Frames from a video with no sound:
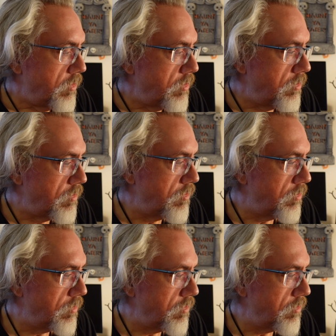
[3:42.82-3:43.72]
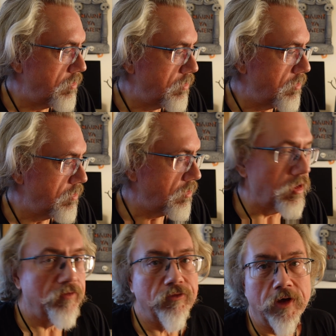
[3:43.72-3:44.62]
I
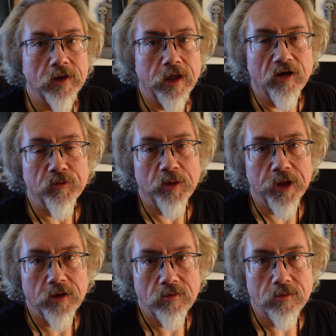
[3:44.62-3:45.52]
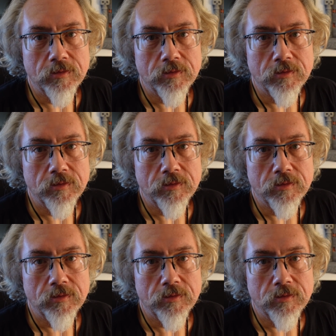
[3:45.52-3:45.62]
have finally have my bed.